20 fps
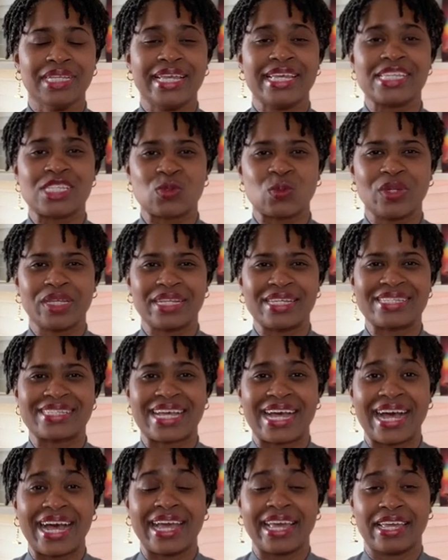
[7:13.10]
as well as
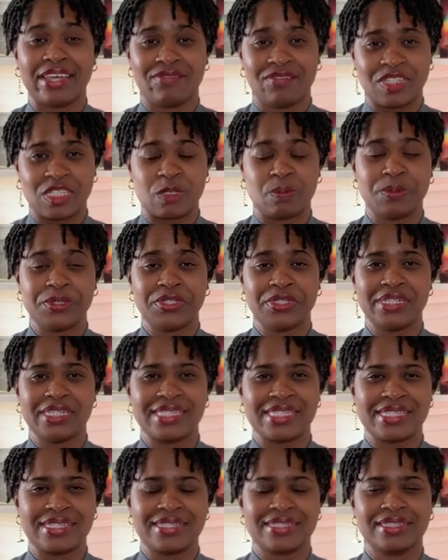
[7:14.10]
I have
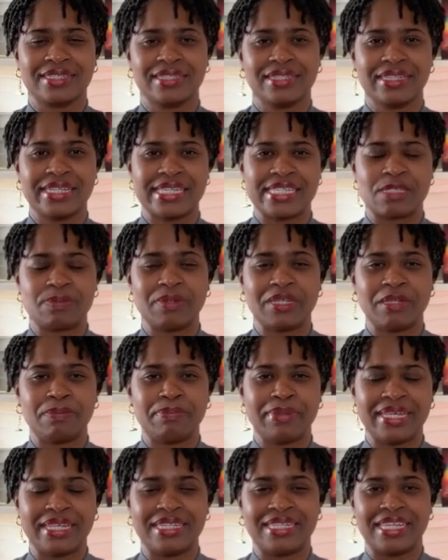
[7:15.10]
experienced lesbian
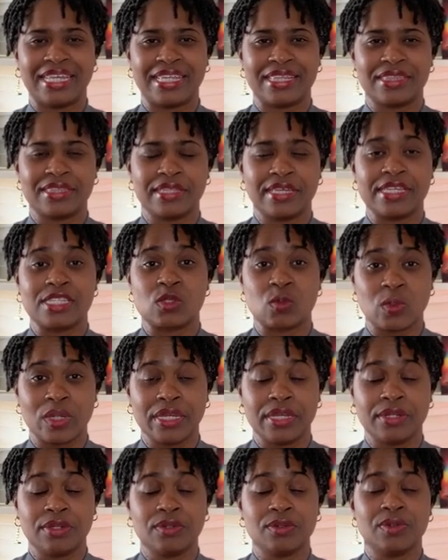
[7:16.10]
bed death as
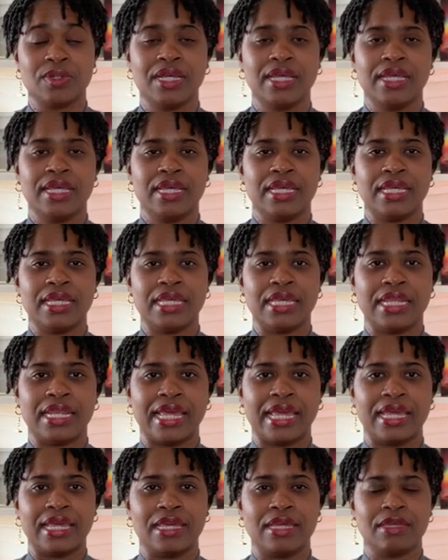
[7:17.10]
well in
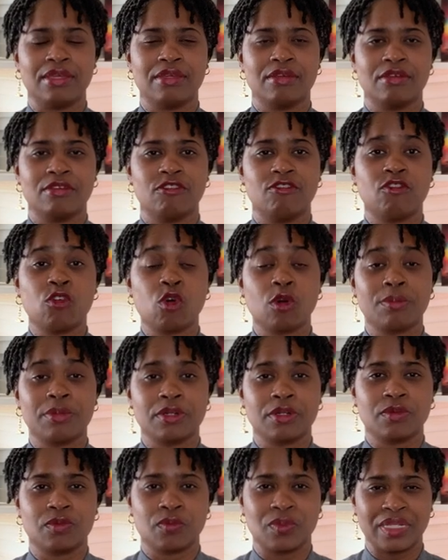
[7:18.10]
a
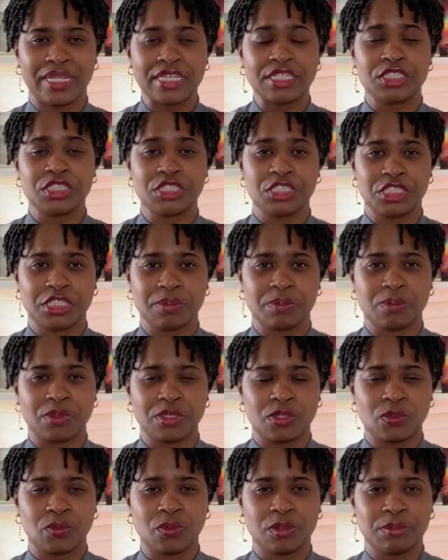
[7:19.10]
former relationship
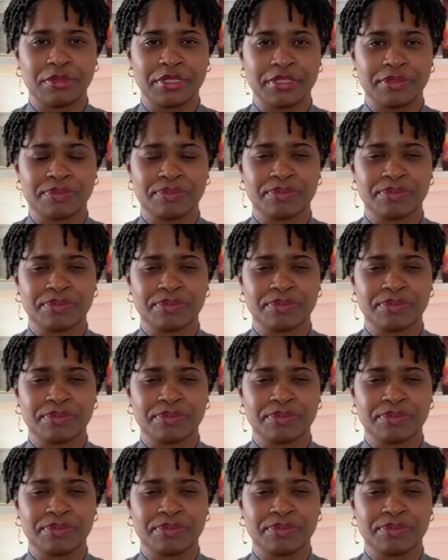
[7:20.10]
with a woman.